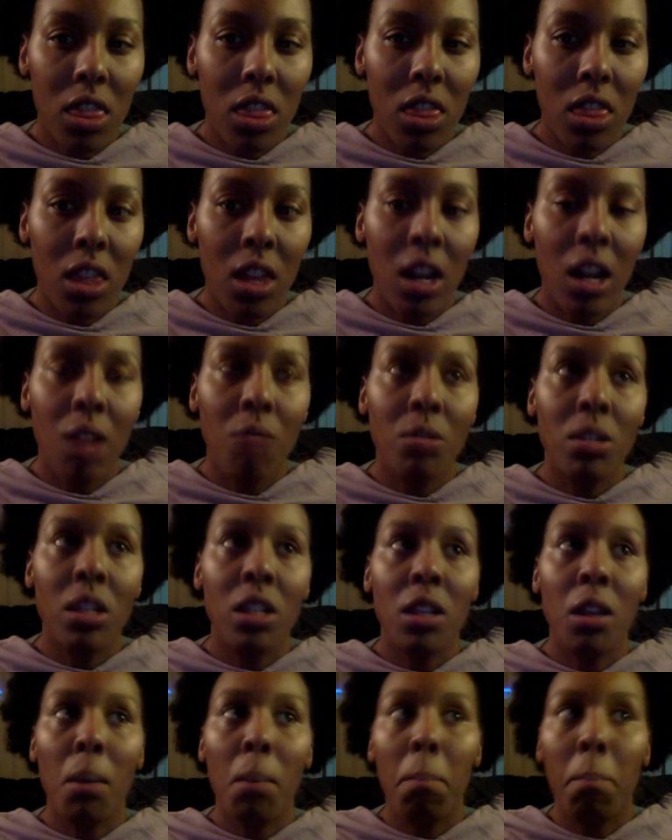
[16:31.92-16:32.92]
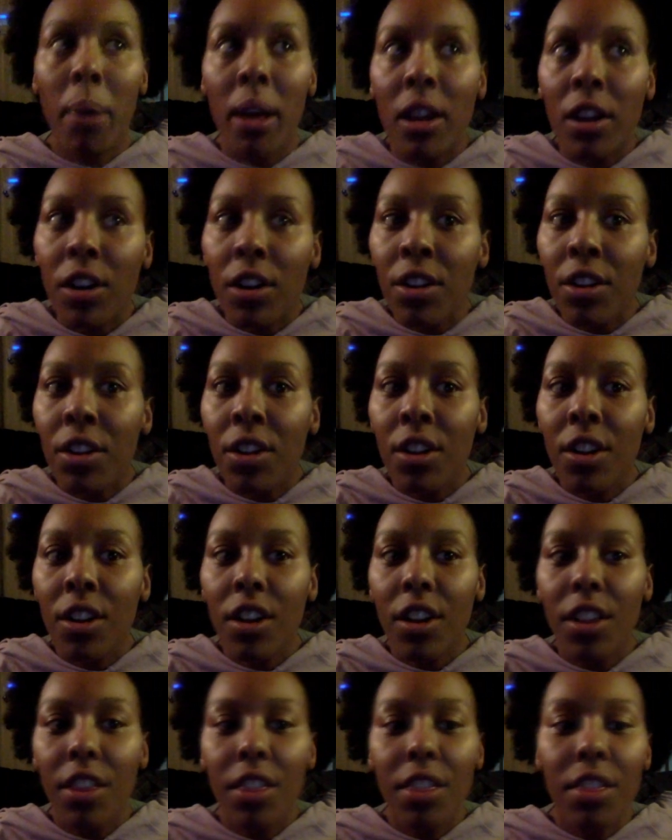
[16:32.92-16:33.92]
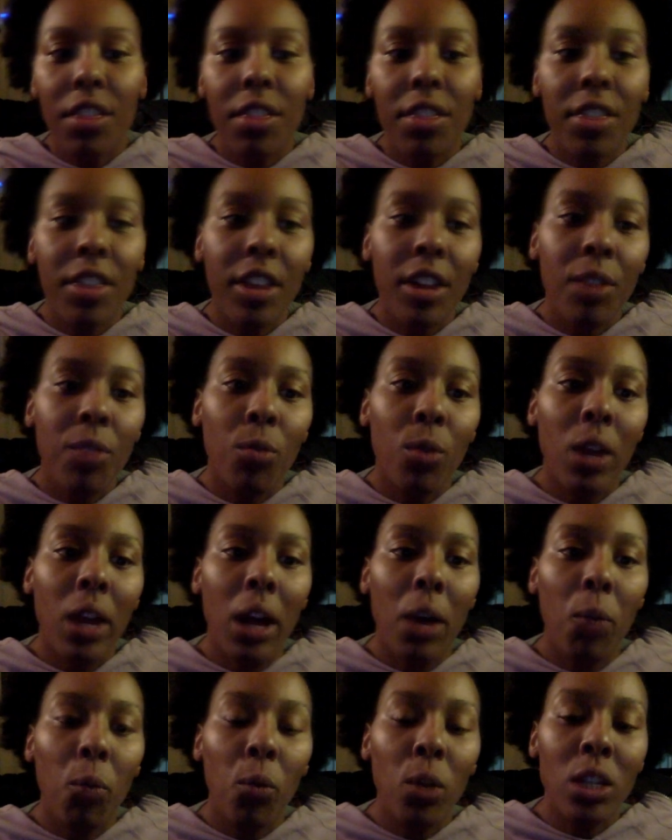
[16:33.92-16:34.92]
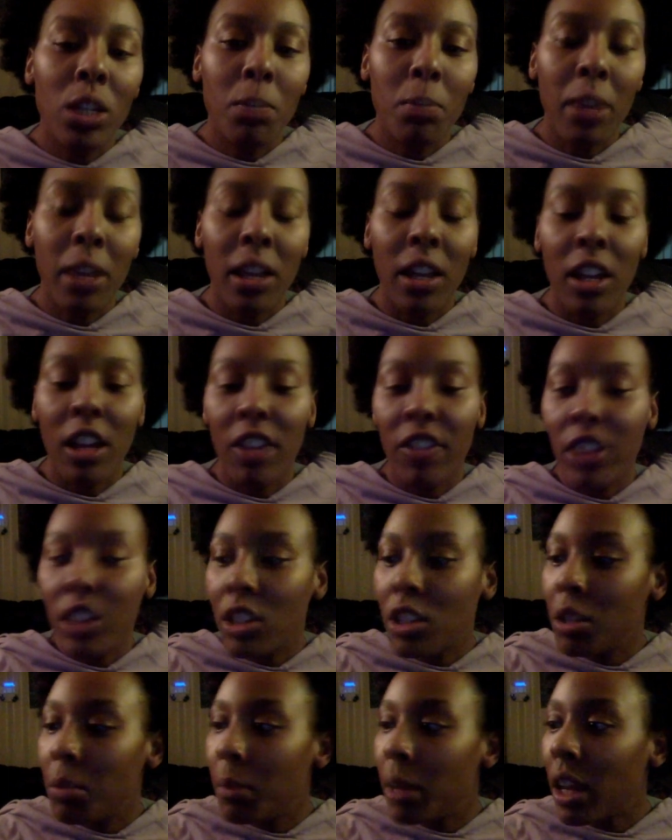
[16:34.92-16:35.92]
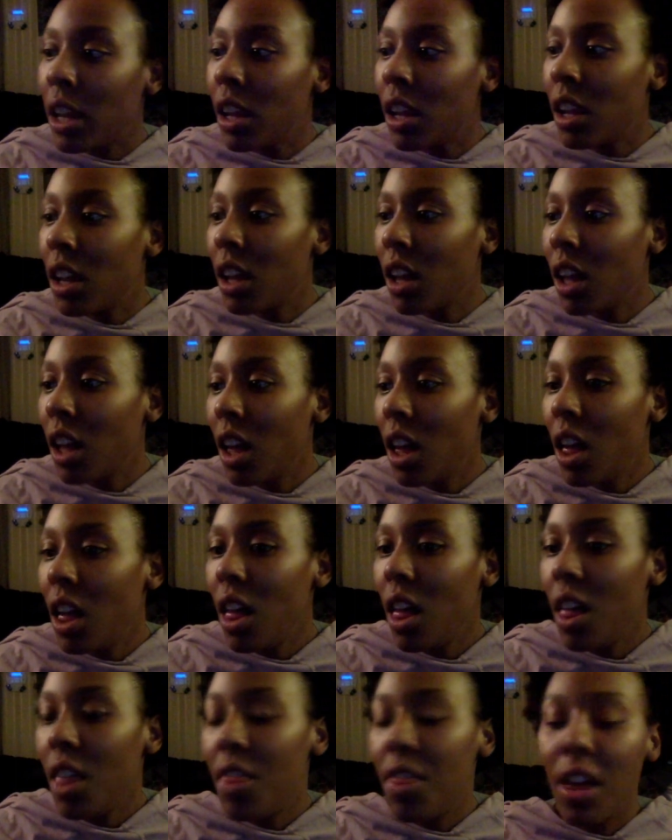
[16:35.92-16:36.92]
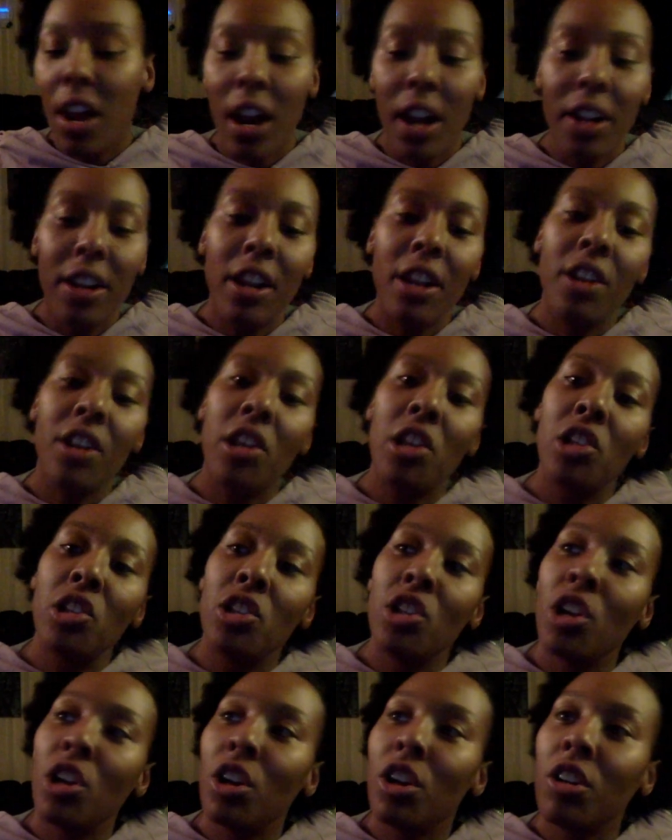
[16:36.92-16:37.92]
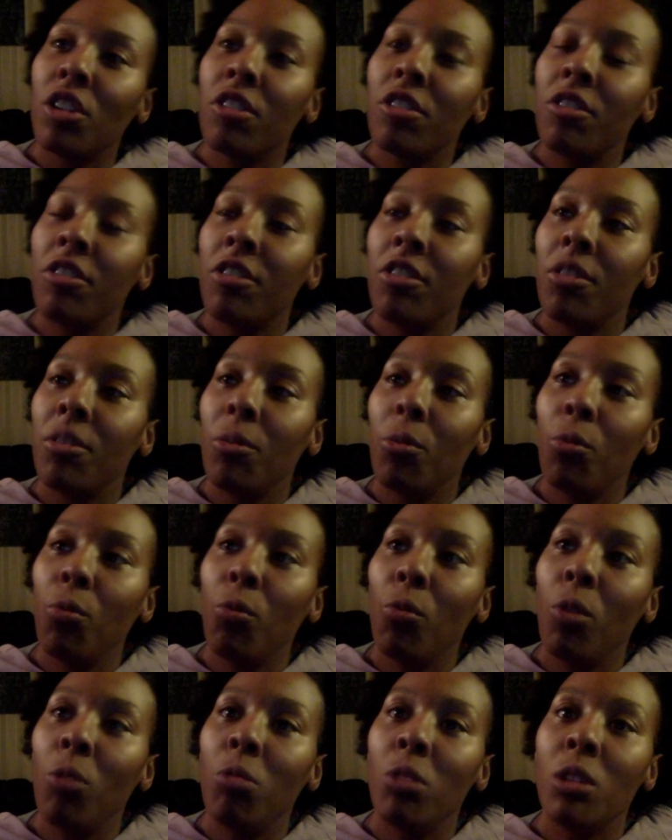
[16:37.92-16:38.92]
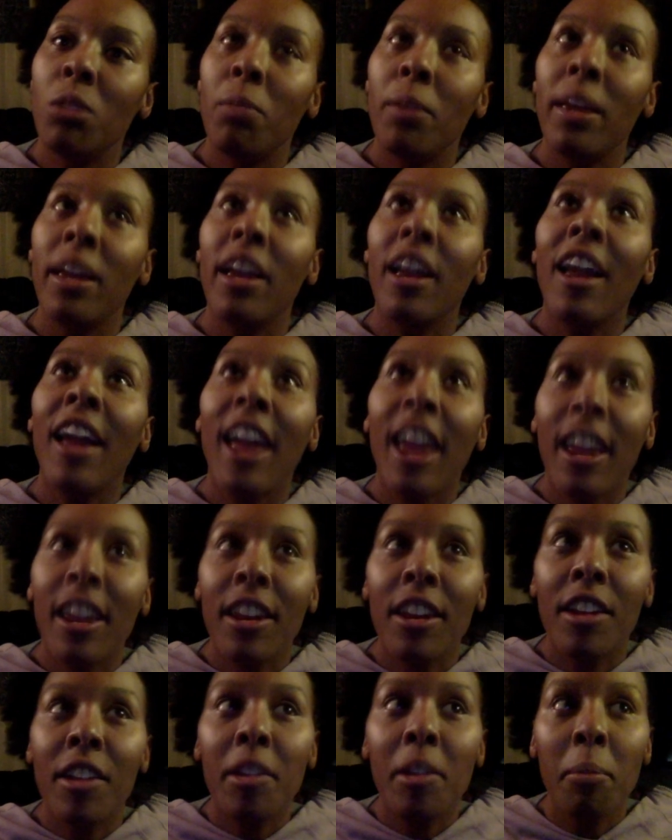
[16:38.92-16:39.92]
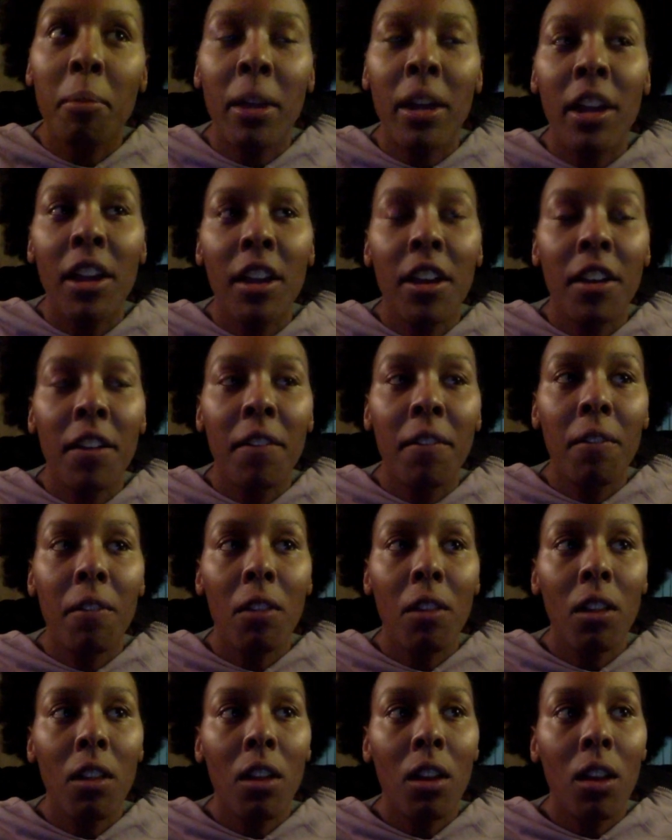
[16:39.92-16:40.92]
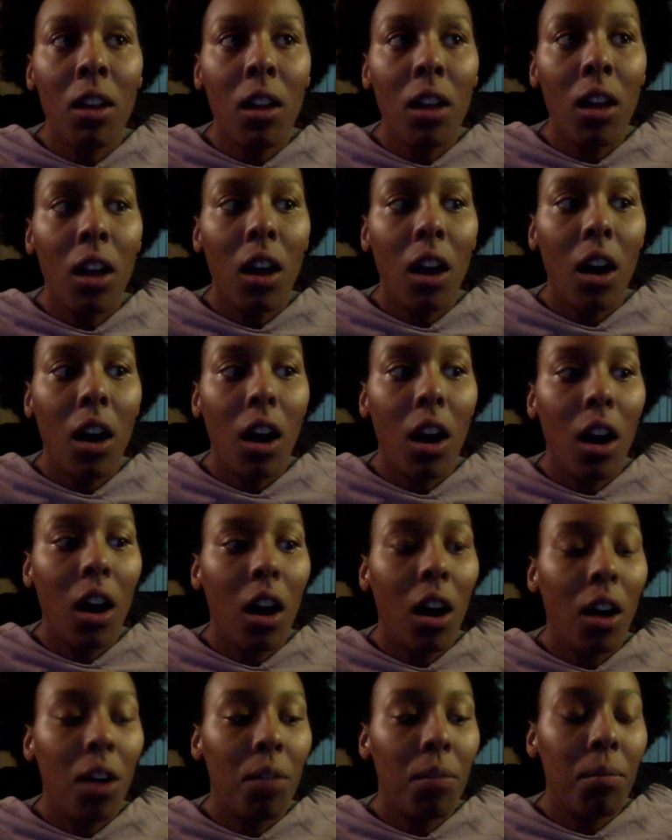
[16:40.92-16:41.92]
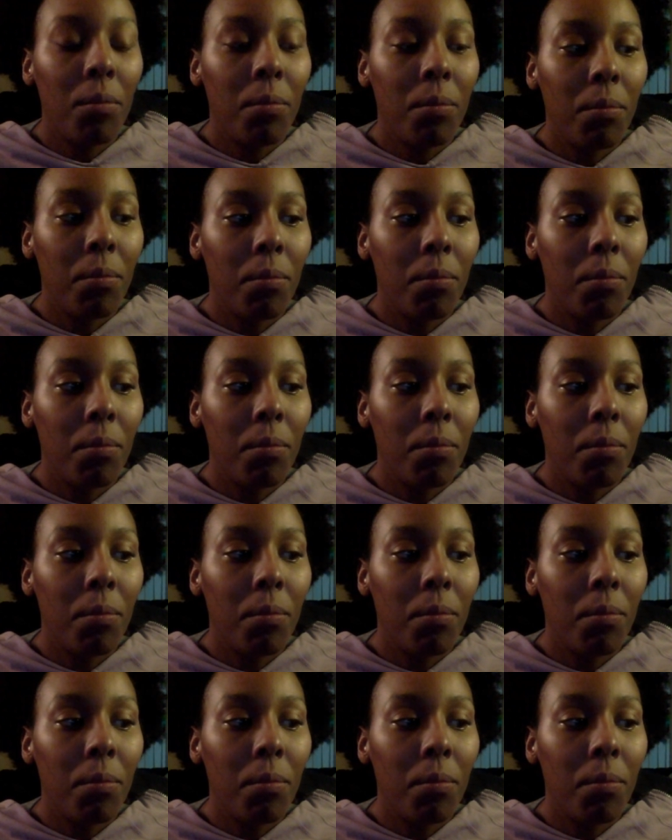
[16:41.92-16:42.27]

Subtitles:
that I was better than what was being given to me, that I didn't deserve what was being handed to me, um,